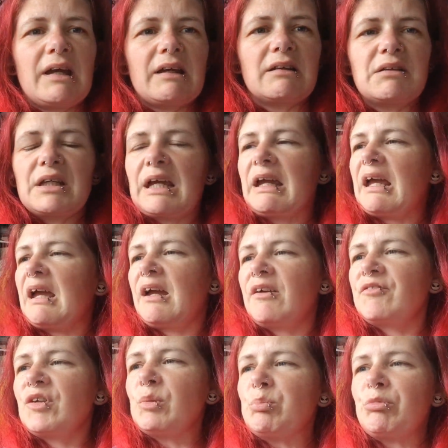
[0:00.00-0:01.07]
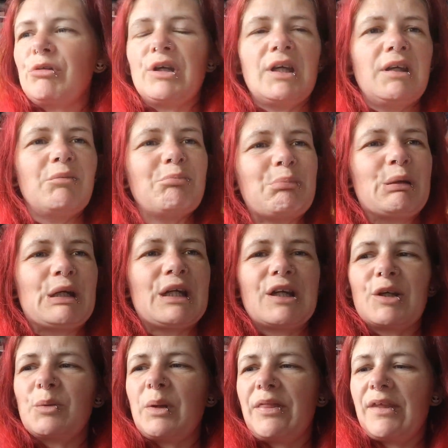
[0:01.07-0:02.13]
I have done
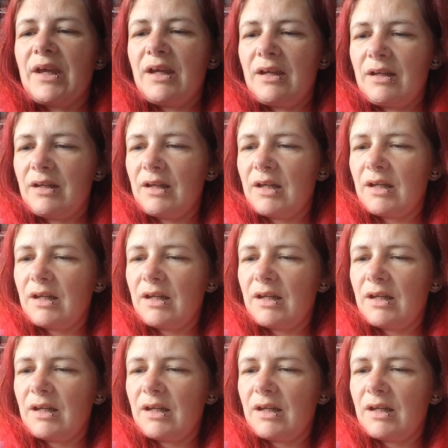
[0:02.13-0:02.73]
pretty good with it.